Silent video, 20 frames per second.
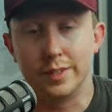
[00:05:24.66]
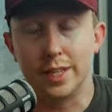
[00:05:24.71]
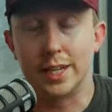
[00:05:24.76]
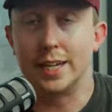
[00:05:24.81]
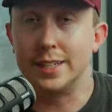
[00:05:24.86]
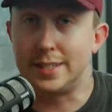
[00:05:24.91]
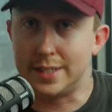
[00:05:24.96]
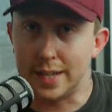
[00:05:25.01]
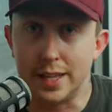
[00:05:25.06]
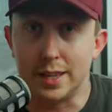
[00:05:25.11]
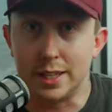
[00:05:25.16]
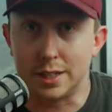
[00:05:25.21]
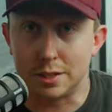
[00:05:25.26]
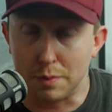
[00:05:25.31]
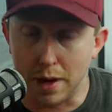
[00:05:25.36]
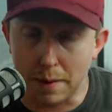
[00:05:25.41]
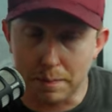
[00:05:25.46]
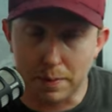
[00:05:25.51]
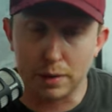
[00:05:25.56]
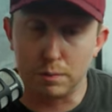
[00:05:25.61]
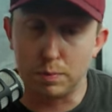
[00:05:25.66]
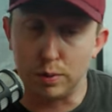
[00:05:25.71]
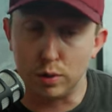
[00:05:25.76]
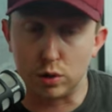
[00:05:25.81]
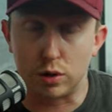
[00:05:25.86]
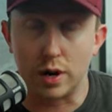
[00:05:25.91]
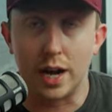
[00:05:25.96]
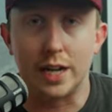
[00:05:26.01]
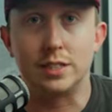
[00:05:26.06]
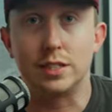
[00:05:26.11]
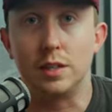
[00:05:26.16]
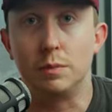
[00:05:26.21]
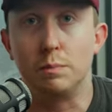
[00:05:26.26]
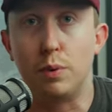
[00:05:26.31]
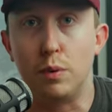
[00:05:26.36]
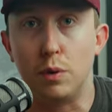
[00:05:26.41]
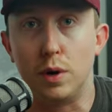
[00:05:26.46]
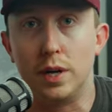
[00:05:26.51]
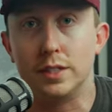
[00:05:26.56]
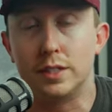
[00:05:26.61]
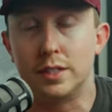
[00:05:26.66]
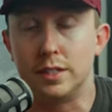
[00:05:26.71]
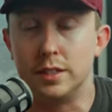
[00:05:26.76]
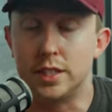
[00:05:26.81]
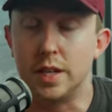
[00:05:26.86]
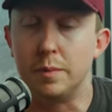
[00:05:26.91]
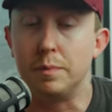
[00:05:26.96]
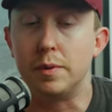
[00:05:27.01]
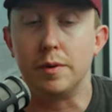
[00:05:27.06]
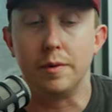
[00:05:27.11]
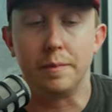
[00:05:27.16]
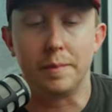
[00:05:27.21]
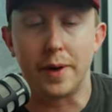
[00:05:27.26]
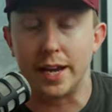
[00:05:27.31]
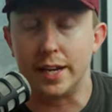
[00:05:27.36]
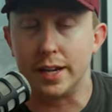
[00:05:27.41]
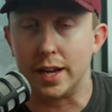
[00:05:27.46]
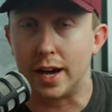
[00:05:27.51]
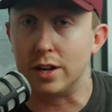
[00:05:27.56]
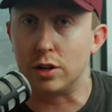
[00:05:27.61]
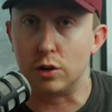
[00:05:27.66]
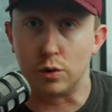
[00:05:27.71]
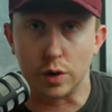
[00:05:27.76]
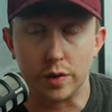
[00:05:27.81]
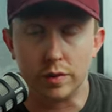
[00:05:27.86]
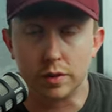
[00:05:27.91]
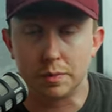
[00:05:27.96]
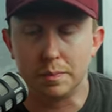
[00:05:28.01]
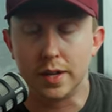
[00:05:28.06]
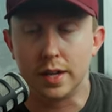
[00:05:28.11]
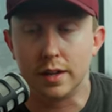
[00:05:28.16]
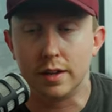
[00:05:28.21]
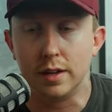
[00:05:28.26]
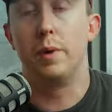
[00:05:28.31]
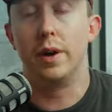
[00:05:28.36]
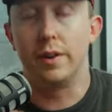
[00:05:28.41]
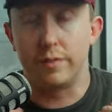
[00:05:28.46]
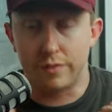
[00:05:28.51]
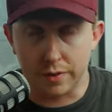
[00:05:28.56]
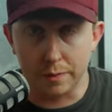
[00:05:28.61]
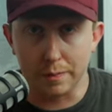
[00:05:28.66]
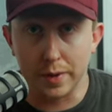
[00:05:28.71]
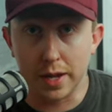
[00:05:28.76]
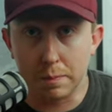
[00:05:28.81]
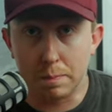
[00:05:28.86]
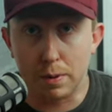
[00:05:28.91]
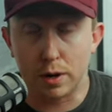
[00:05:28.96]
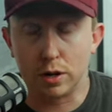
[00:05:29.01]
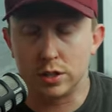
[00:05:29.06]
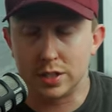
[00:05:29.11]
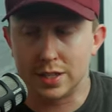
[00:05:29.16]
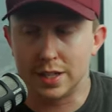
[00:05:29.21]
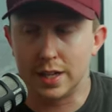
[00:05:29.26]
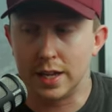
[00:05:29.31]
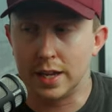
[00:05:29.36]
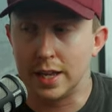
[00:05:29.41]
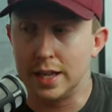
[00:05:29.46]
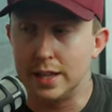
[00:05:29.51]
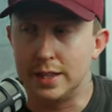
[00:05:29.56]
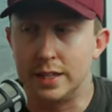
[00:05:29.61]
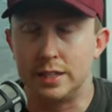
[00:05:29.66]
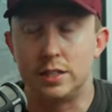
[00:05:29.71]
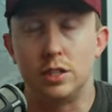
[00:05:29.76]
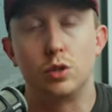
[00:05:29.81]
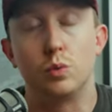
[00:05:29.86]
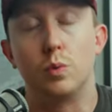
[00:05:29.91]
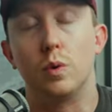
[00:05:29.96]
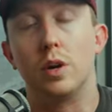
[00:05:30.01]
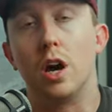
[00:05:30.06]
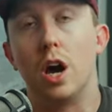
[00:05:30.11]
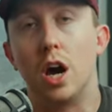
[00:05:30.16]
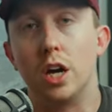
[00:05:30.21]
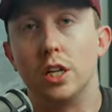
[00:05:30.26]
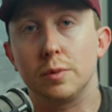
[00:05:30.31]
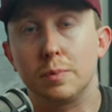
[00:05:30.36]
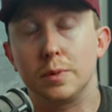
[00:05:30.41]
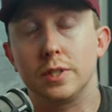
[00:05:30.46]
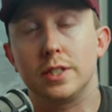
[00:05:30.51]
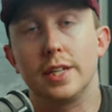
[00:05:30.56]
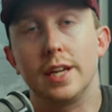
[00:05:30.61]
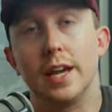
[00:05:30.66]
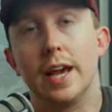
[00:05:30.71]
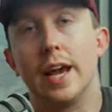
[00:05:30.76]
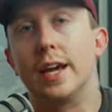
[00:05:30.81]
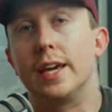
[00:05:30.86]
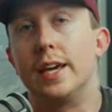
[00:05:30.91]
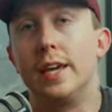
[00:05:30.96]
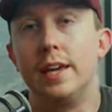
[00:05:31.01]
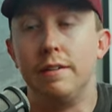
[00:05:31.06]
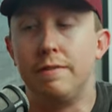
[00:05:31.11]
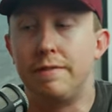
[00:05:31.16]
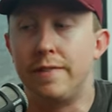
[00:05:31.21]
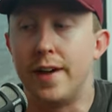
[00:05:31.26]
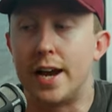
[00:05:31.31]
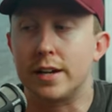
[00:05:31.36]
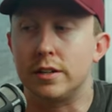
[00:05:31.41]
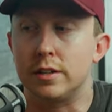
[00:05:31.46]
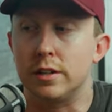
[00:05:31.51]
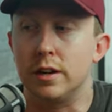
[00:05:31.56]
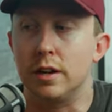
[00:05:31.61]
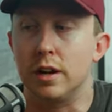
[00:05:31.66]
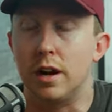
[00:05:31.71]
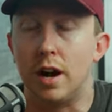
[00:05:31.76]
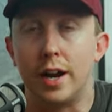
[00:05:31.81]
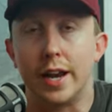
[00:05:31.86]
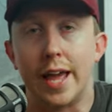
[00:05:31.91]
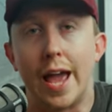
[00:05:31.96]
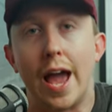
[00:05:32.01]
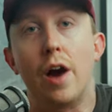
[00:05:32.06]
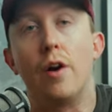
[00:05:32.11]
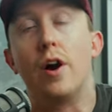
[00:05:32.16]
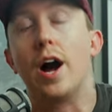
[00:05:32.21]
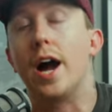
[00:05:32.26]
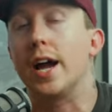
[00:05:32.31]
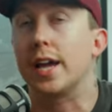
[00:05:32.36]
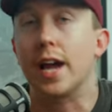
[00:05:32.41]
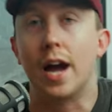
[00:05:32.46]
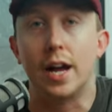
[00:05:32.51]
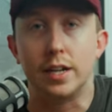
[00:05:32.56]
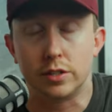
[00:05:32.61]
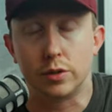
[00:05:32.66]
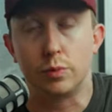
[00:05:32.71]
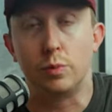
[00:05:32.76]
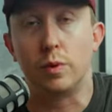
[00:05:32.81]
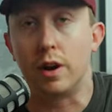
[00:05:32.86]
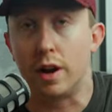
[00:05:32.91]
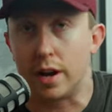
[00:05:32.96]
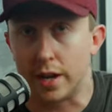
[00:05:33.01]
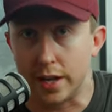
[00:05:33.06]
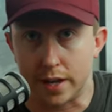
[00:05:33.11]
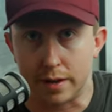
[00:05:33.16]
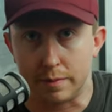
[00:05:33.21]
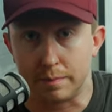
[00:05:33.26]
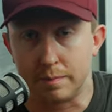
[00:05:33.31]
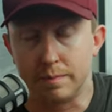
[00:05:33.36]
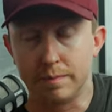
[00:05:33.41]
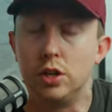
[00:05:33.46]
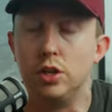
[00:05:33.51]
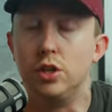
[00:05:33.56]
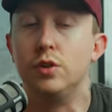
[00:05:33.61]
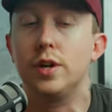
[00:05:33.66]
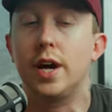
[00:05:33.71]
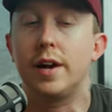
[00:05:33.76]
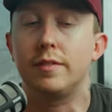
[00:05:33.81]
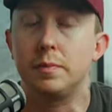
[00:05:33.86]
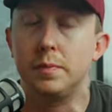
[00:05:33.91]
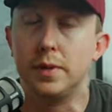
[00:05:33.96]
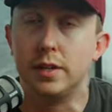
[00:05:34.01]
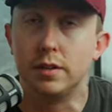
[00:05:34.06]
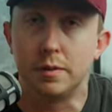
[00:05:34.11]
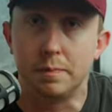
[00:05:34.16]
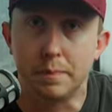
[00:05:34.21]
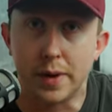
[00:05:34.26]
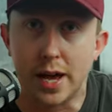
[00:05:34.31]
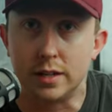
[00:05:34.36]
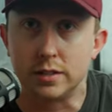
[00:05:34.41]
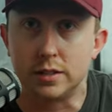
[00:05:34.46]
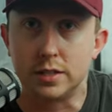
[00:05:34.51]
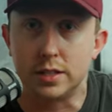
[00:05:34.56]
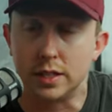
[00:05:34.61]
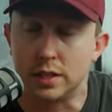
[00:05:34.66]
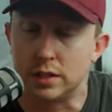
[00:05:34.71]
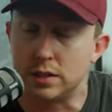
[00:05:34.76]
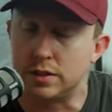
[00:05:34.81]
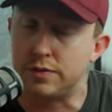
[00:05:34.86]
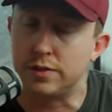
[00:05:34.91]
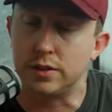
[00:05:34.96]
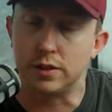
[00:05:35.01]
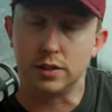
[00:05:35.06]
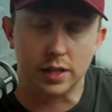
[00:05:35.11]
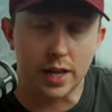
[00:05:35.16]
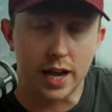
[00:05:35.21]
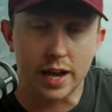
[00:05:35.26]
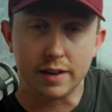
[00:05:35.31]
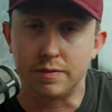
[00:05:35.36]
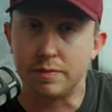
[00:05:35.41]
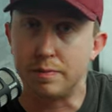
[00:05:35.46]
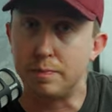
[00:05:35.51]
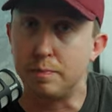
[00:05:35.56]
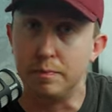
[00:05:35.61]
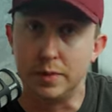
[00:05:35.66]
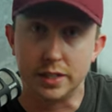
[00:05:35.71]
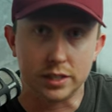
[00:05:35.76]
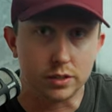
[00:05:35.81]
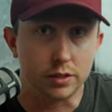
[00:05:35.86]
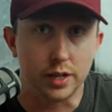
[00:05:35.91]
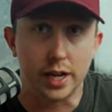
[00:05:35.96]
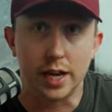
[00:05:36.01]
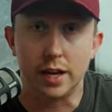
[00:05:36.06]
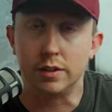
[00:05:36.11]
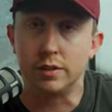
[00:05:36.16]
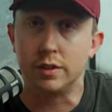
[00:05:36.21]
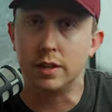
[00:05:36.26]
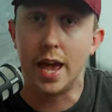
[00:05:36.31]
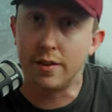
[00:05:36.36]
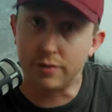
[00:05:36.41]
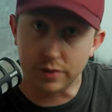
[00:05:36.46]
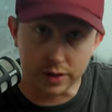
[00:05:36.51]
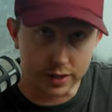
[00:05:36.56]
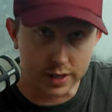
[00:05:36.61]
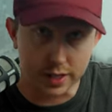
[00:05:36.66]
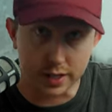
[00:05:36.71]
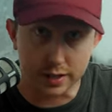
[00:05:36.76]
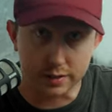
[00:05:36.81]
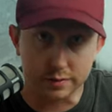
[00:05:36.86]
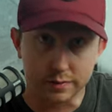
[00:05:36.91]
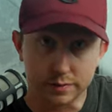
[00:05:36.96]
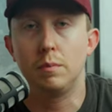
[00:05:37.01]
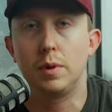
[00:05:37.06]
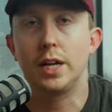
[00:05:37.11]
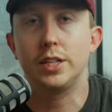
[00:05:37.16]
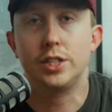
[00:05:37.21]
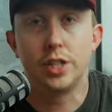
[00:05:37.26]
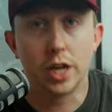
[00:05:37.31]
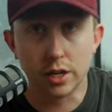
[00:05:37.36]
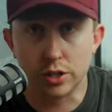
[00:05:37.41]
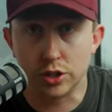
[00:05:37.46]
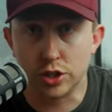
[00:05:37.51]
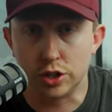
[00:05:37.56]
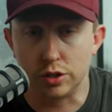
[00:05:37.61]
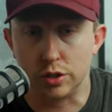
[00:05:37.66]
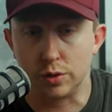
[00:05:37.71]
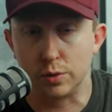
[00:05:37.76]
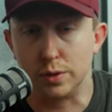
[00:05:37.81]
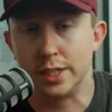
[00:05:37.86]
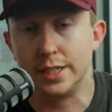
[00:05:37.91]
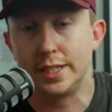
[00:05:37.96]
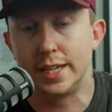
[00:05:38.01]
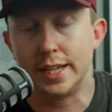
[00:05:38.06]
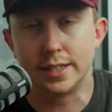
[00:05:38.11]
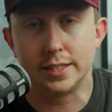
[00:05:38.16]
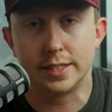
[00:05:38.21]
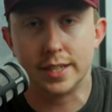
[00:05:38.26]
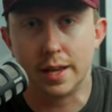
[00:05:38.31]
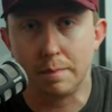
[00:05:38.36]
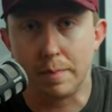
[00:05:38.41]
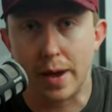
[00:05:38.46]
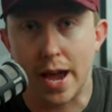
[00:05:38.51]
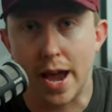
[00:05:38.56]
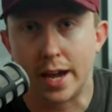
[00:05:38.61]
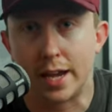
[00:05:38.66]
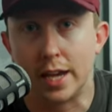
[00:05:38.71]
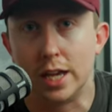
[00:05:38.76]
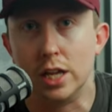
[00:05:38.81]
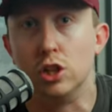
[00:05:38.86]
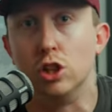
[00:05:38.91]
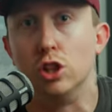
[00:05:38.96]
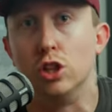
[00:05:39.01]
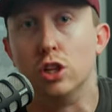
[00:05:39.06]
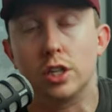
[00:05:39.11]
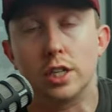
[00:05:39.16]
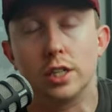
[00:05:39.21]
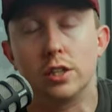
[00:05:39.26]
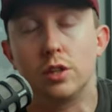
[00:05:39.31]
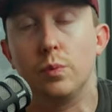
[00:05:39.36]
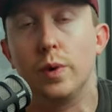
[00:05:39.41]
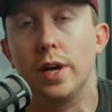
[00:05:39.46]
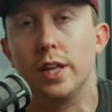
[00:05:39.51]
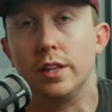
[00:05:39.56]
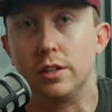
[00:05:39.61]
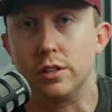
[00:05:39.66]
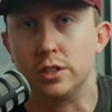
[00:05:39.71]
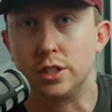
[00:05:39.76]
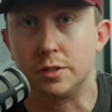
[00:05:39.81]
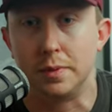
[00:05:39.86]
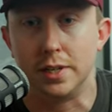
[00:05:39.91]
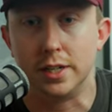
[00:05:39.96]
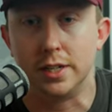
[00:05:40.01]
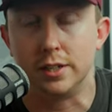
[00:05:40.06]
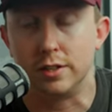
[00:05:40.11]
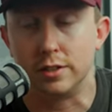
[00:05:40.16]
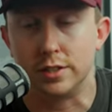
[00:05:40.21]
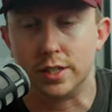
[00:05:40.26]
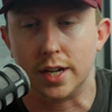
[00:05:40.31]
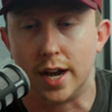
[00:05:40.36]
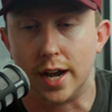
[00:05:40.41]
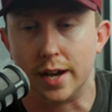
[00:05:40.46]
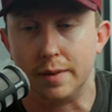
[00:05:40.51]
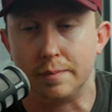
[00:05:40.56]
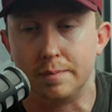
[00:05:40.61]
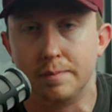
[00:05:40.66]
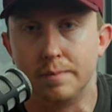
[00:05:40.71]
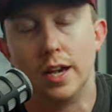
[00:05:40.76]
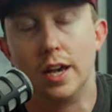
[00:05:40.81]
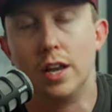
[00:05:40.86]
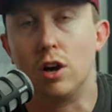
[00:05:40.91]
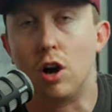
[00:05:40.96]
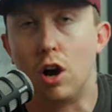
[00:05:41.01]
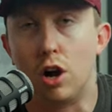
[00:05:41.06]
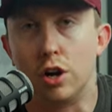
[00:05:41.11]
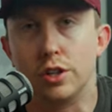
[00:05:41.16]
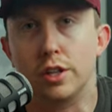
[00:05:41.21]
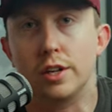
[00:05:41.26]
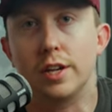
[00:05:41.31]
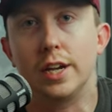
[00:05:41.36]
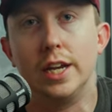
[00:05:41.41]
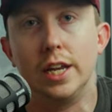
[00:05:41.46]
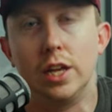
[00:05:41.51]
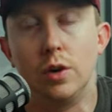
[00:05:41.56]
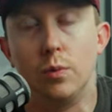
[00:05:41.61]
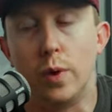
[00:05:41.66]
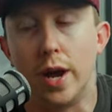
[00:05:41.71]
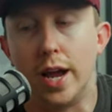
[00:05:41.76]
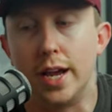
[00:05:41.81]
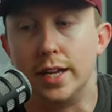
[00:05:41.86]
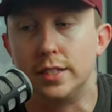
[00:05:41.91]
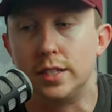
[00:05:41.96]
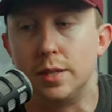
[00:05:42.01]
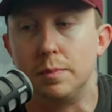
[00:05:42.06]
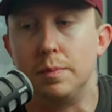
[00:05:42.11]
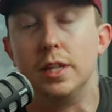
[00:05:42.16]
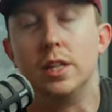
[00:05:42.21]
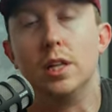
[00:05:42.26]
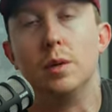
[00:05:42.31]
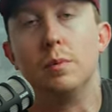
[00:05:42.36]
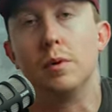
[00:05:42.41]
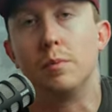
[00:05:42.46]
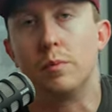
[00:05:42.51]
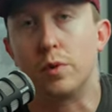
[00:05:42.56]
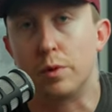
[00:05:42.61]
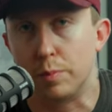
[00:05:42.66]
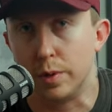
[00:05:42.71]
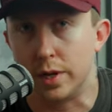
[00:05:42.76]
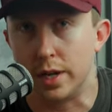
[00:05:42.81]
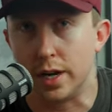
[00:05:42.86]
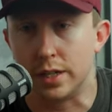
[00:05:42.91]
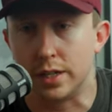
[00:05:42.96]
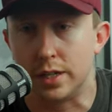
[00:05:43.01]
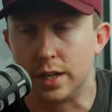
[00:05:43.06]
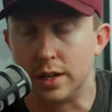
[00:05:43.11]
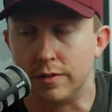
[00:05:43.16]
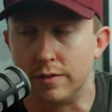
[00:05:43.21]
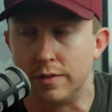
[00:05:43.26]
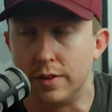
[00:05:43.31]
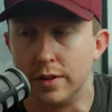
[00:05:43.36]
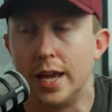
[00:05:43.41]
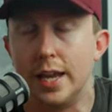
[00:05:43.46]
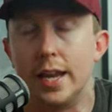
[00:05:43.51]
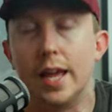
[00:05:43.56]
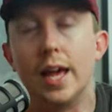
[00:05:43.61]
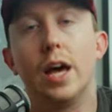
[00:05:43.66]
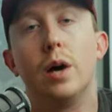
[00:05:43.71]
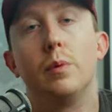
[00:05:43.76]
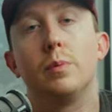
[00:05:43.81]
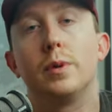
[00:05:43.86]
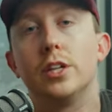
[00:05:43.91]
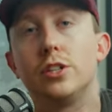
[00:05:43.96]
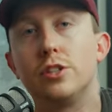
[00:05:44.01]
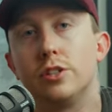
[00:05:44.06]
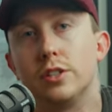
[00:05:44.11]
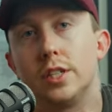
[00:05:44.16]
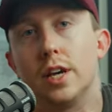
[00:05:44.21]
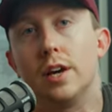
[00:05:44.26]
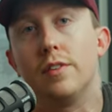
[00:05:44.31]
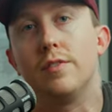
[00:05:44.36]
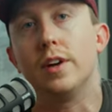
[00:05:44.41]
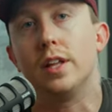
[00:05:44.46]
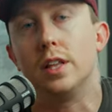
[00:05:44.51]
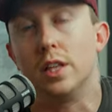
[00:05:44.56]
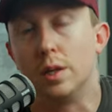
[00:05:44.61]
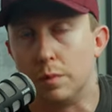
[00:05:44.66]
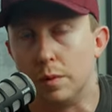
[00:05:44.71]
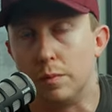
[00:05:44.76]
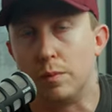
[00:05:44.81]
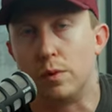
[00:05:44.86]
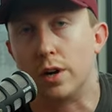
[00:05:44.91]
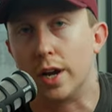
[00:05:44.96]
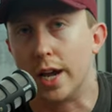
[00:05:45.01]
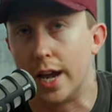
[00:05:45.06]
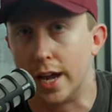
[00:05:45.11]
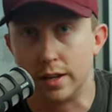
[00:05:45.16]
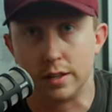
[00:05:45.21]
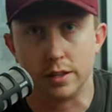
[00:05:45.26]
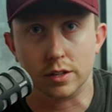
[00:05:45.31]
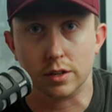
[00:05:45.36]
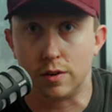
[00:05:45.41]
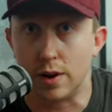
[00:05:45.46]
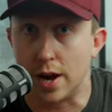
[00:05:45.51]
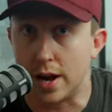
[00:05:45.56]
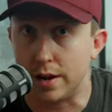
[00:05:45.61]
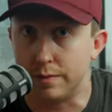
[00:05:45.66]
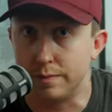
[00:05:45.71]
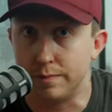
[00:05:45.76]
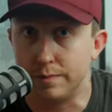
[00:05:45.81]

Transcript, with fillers: Like I said, this might be a polarizing point and some people might not agree with me, but for me personally, this is 100% a key factor on how I got to where I am. You do have to be able to balance things for your life, mental health, everything. But I challenge you to really take a step back and look at the way that you're spending your time, and are there any ways to be a little bit more productive and to help get yourself a little bit more ahead of the crowd.